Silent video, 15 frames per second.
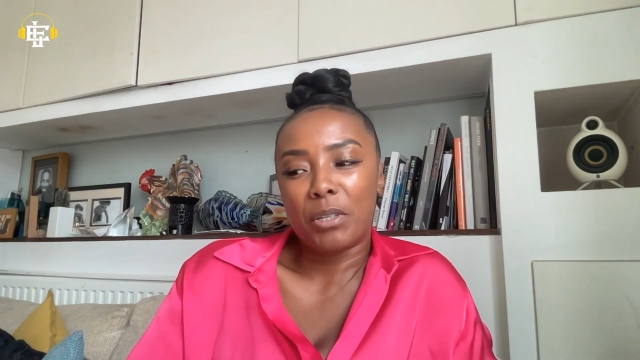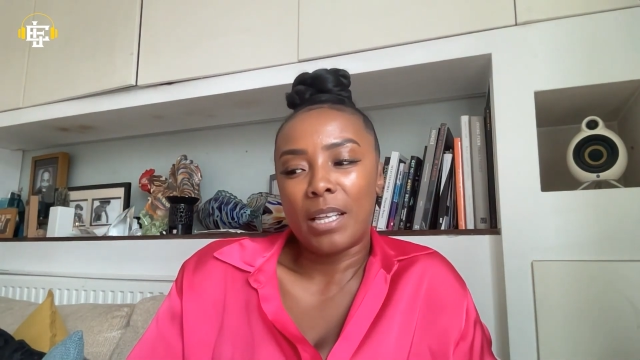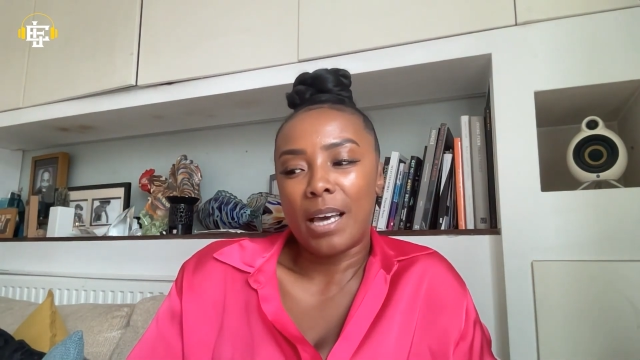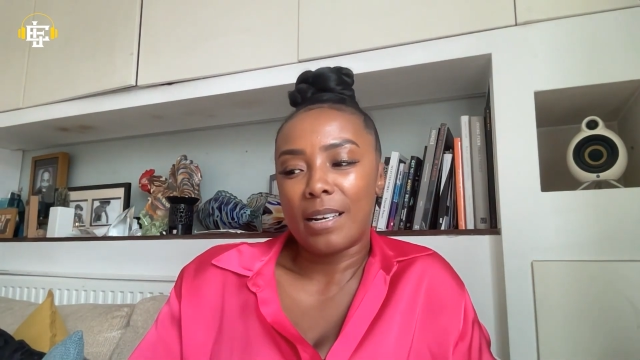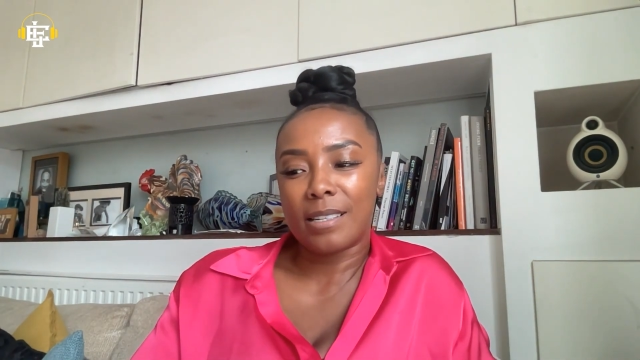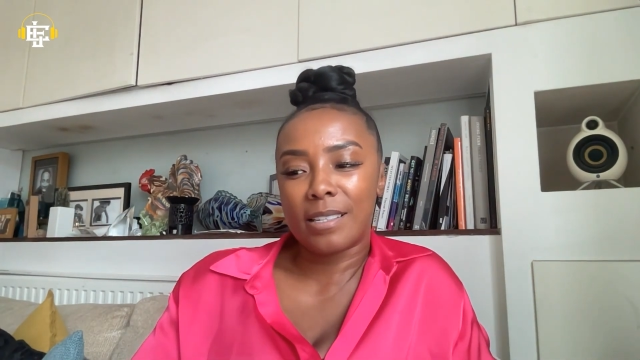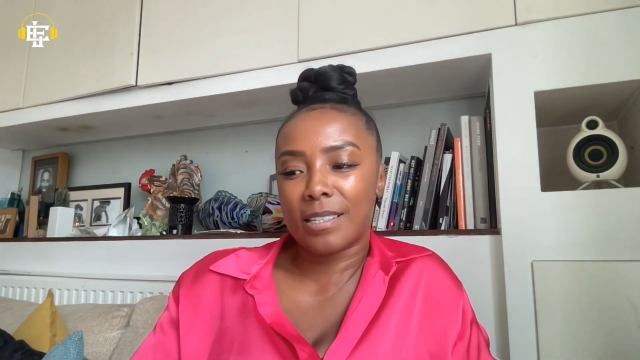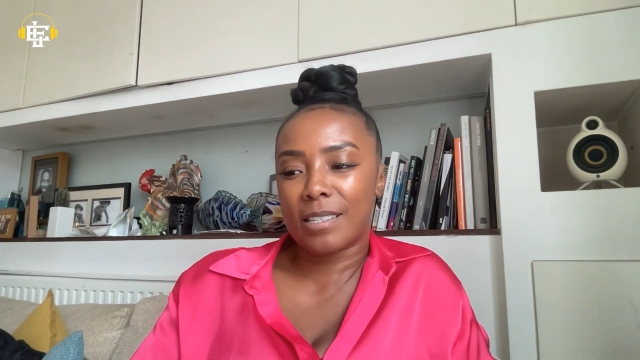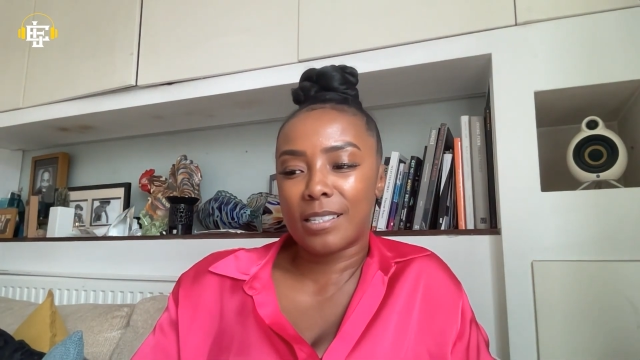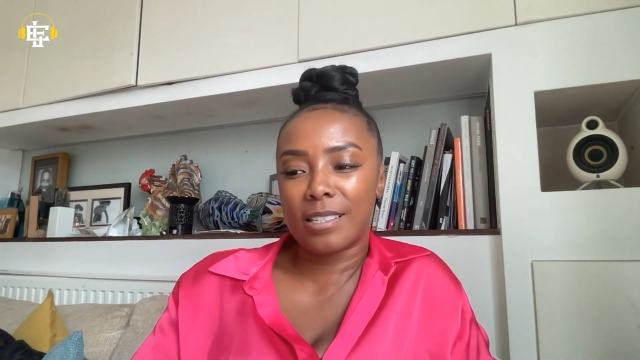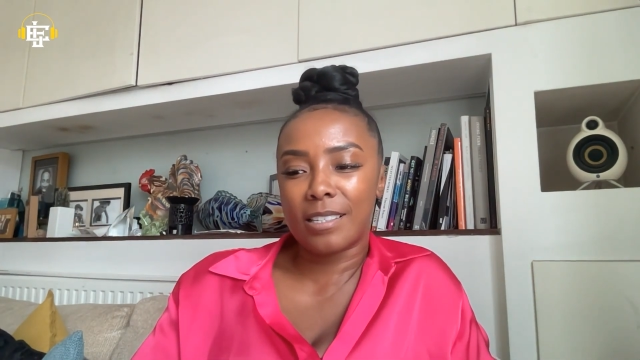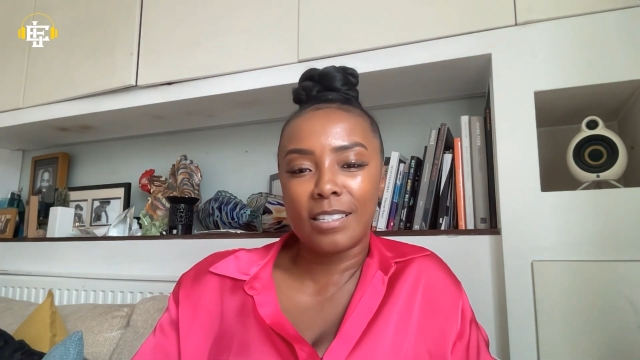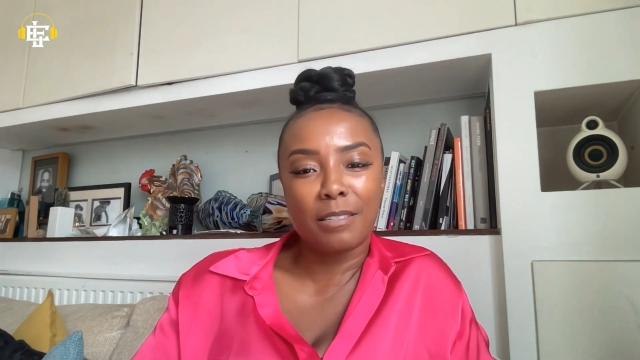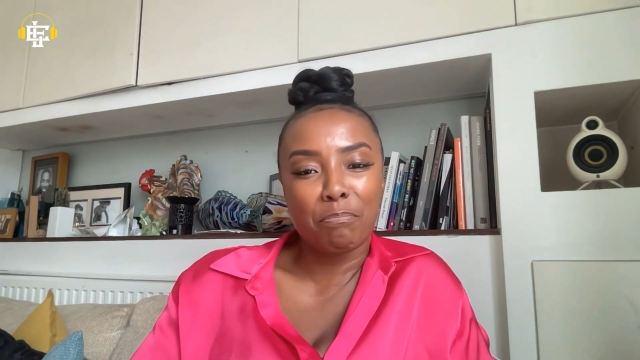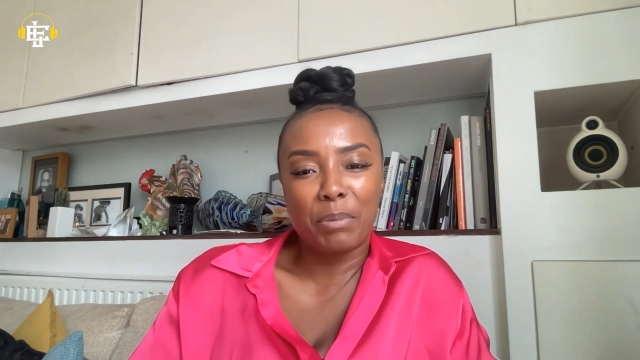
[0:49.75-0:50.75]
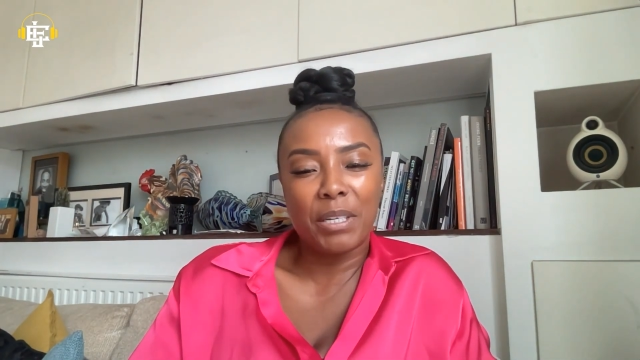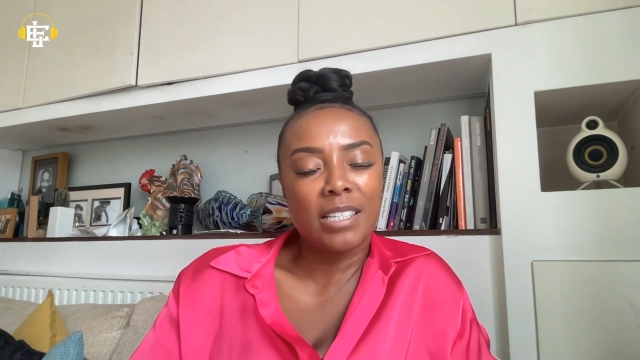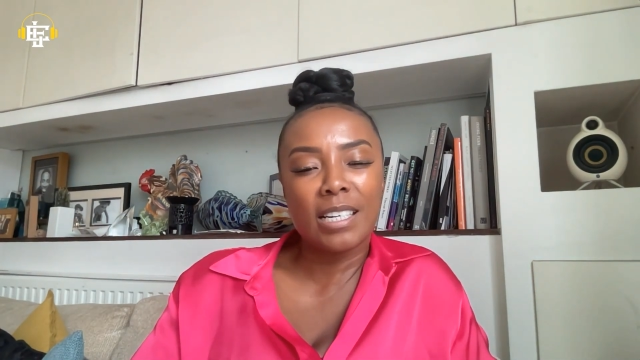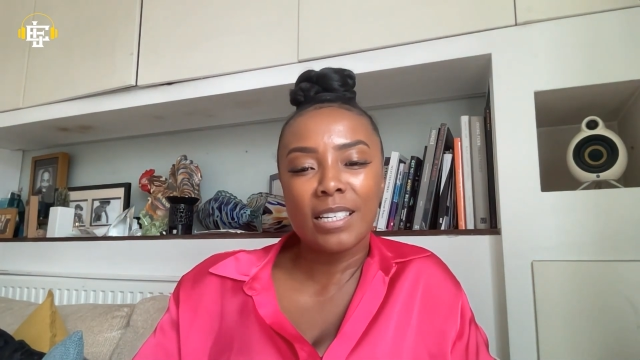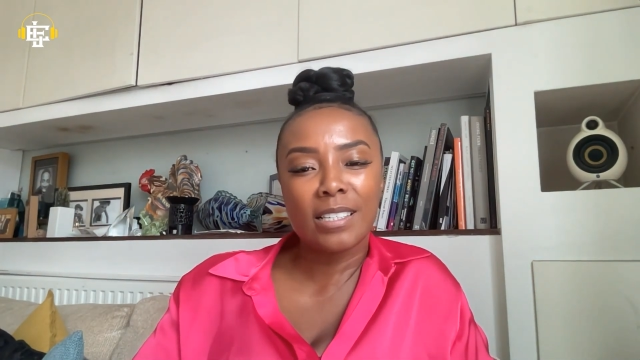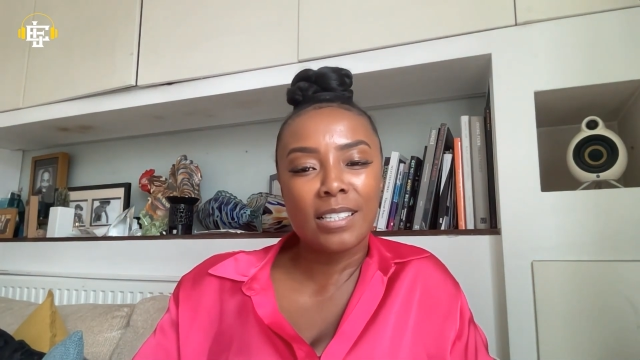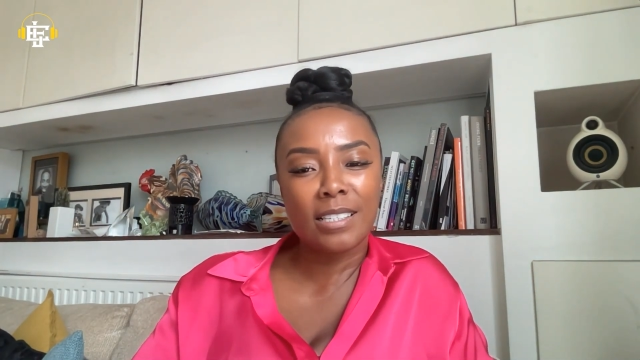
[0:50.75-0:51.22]
that's
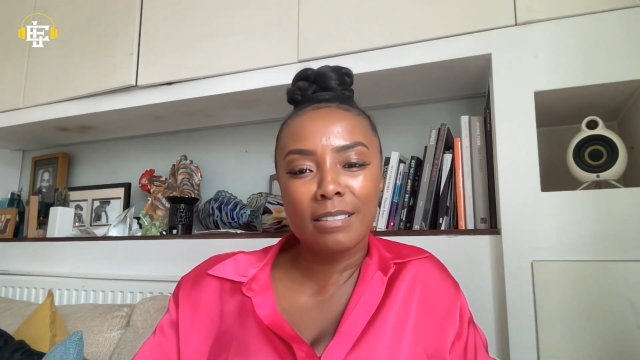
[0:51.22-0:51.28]
business.